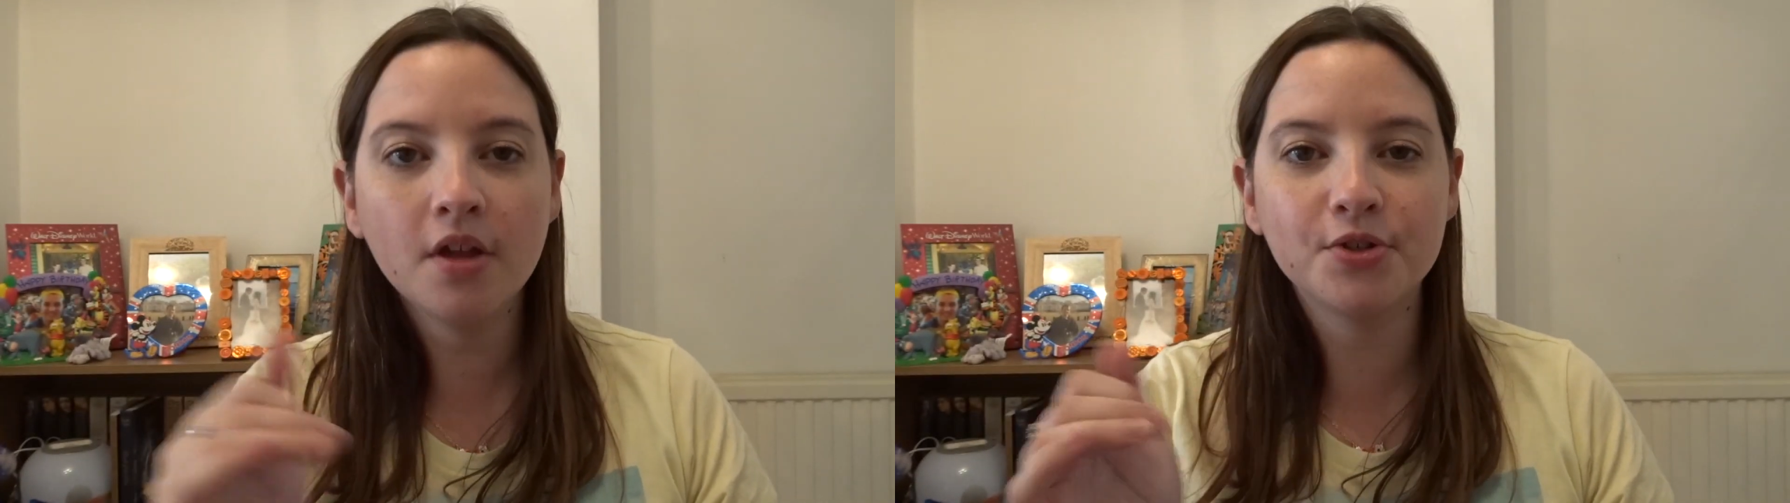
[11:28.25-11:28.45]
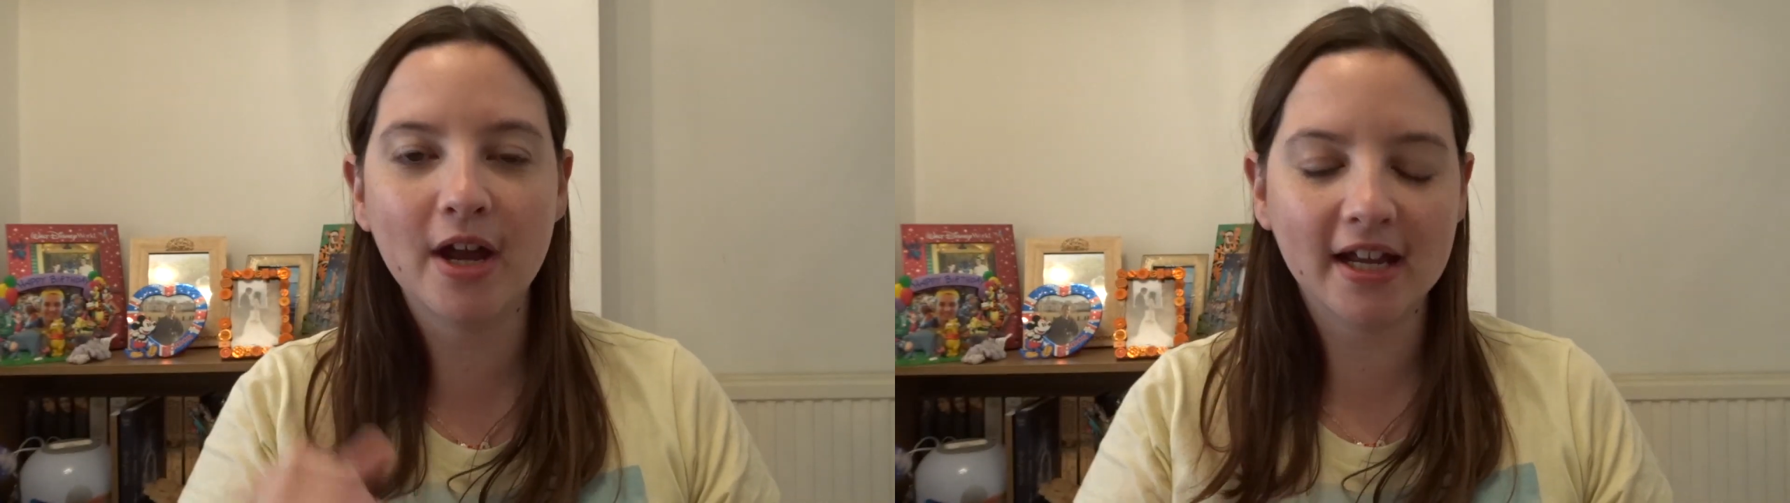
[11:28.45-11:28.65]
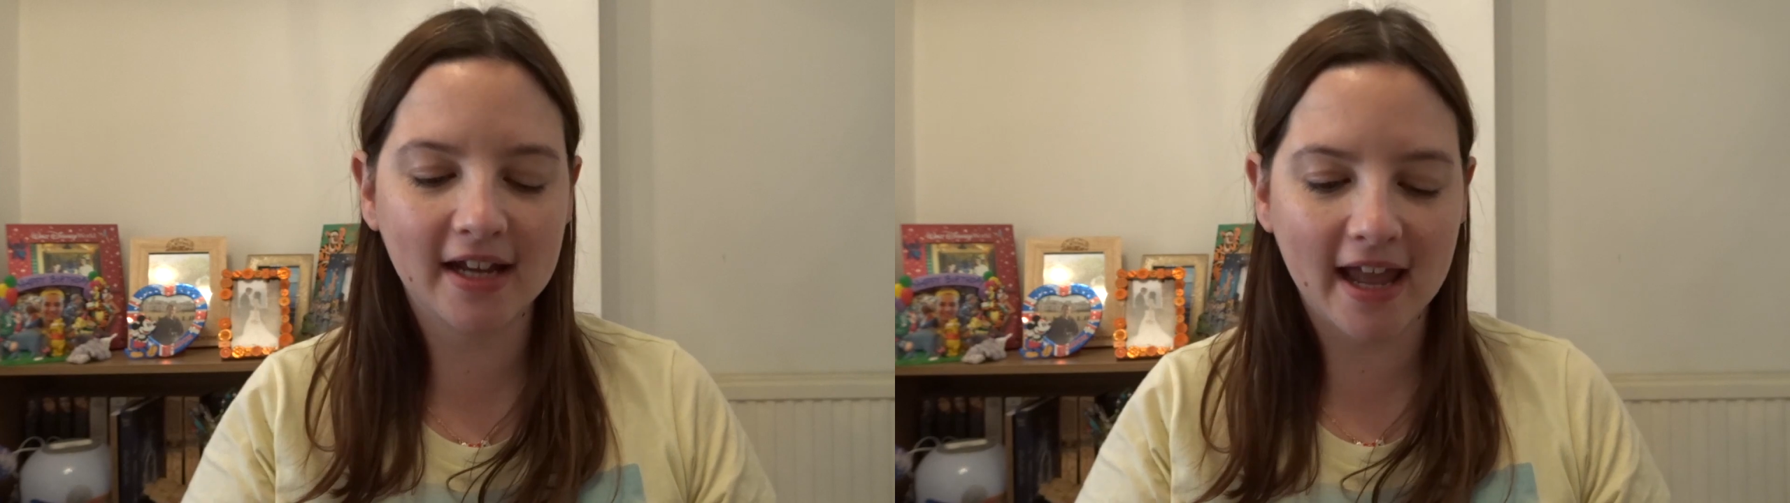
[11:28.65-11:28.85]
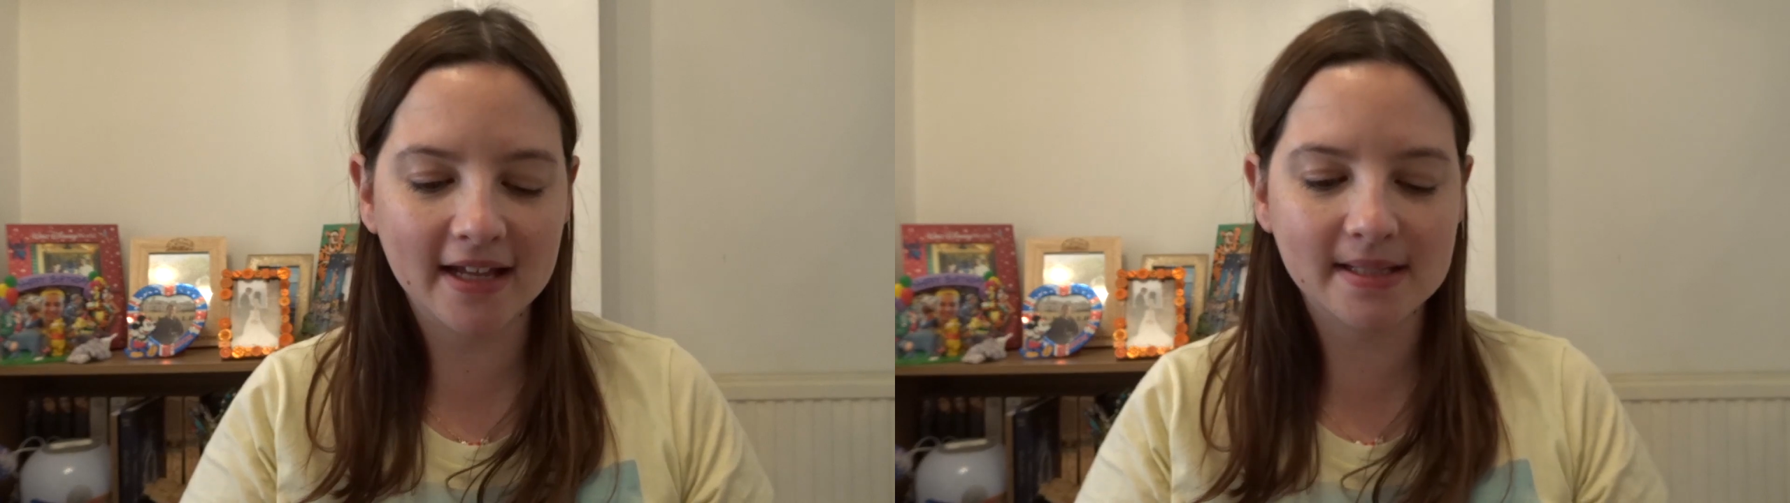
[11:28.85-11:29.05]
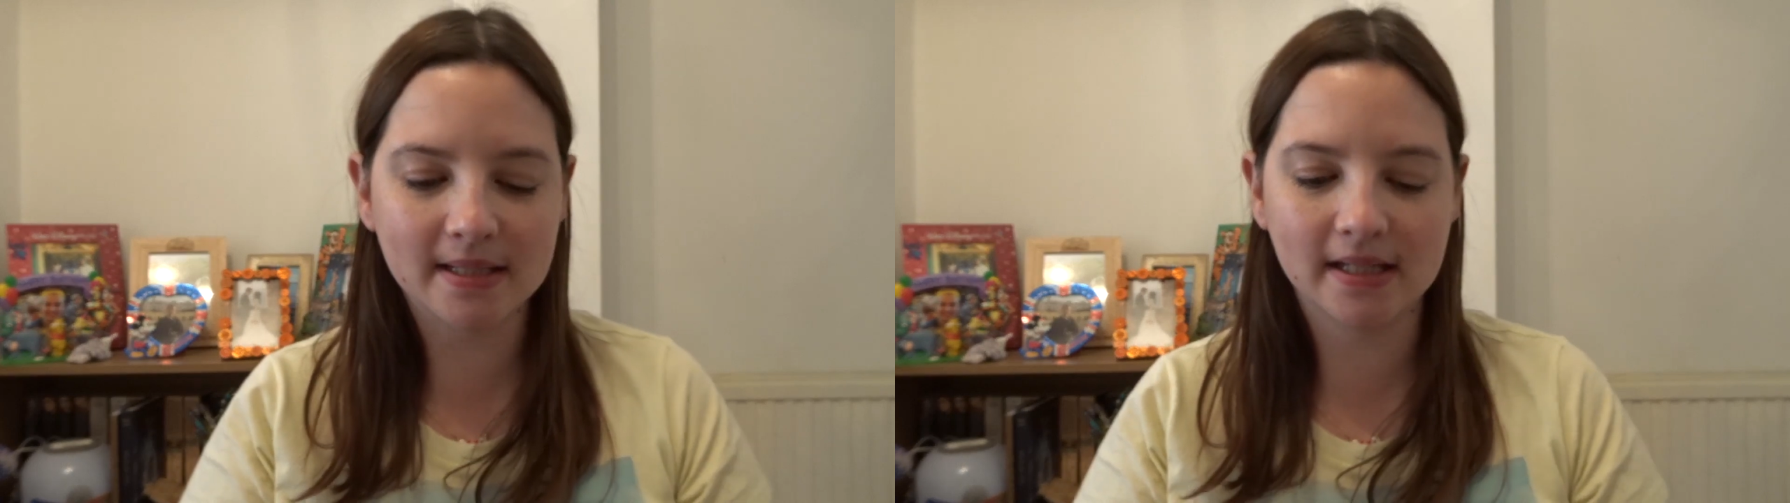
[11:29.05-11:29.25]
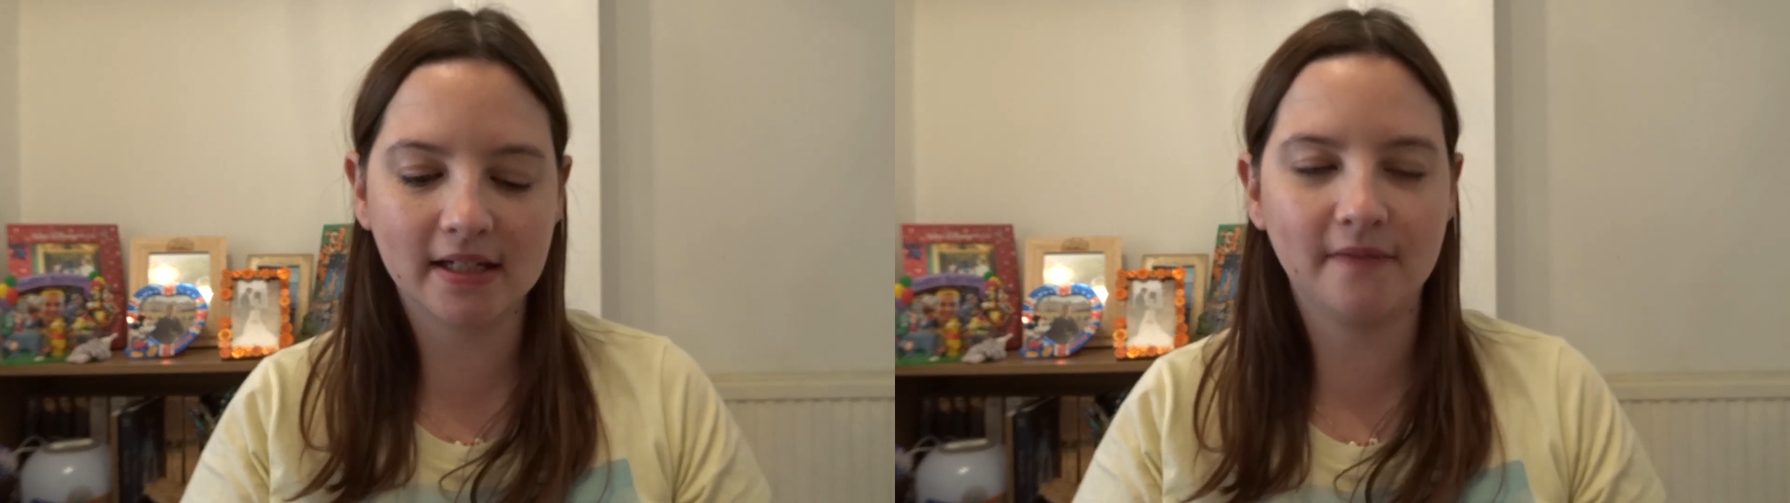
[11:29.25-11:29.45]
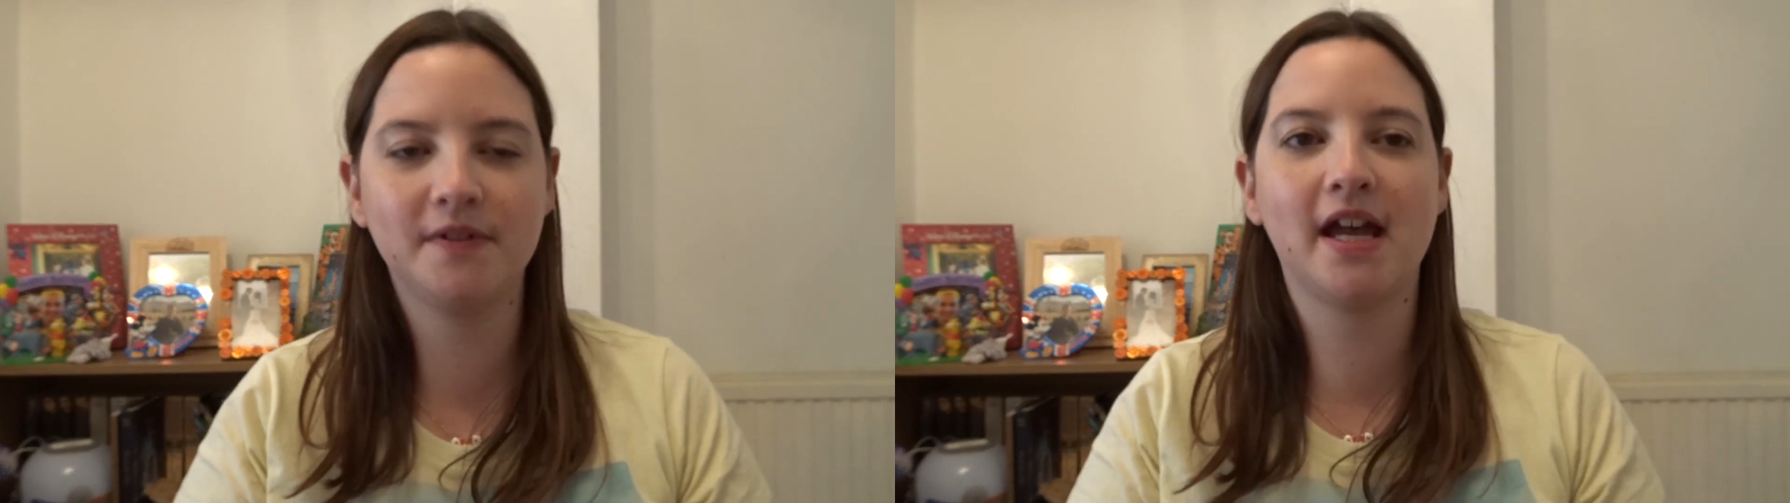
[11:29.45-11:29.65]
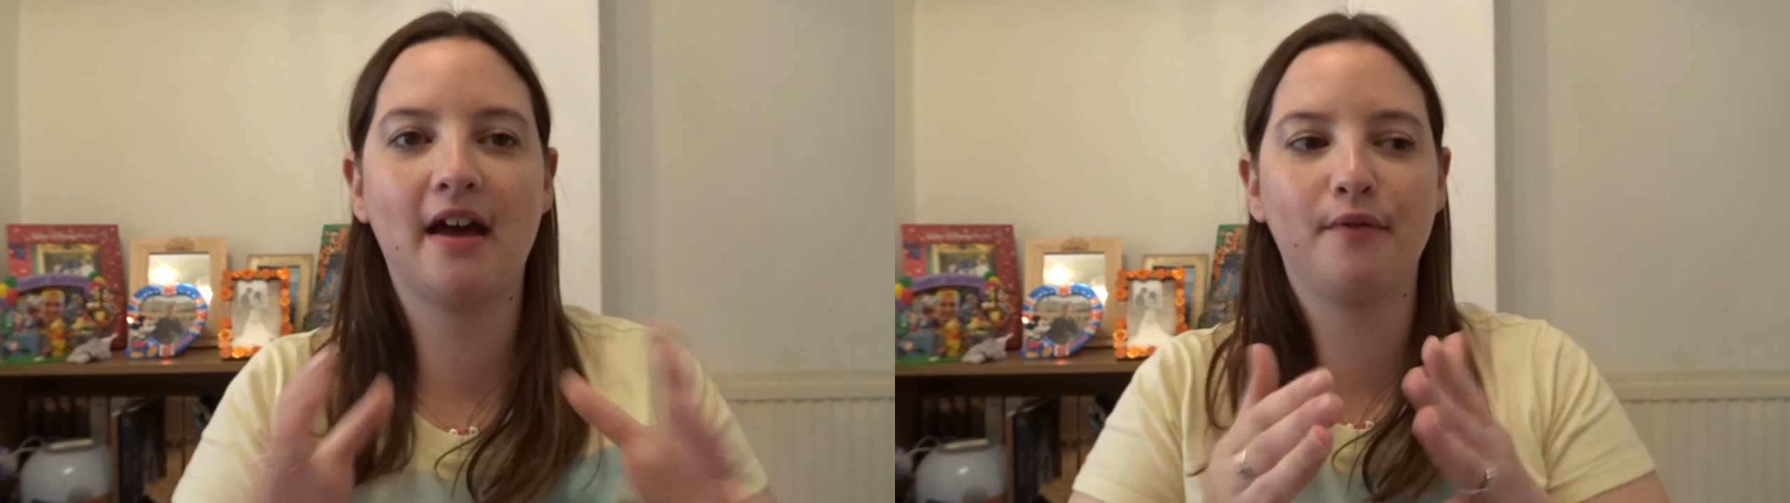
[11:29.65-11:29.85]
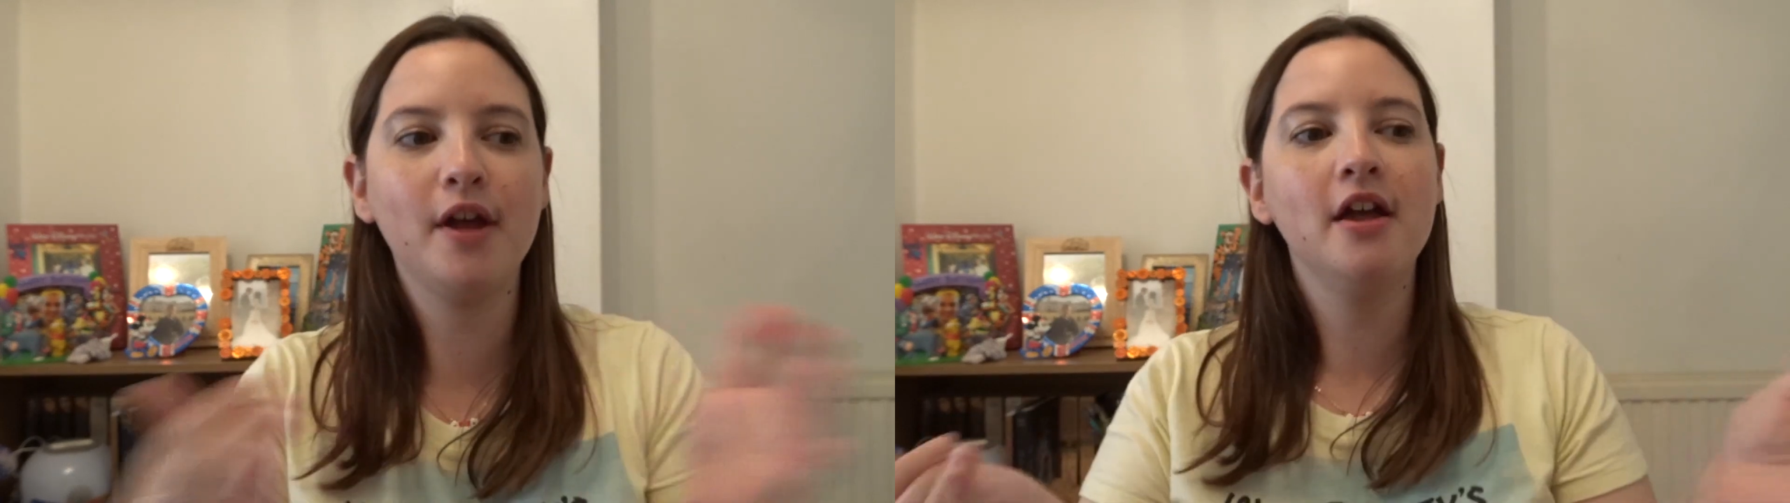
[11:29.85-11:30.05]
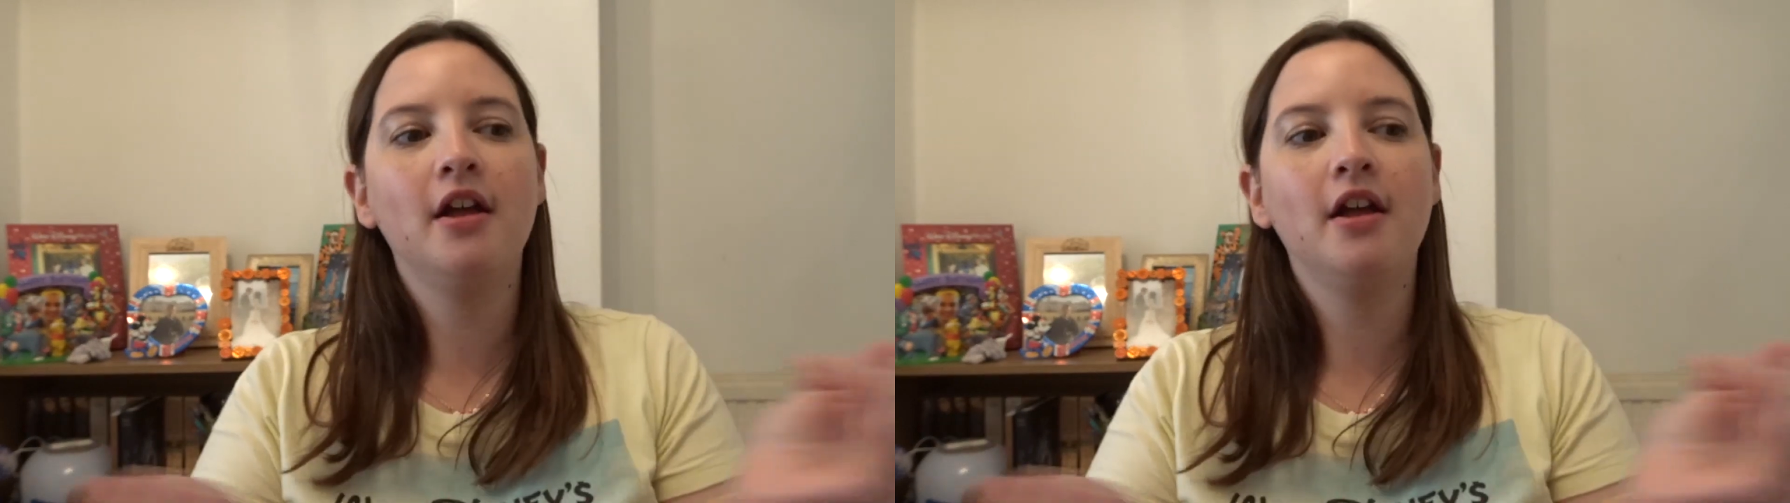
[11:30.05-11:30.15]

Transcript: dragon eggs, because I'd love to have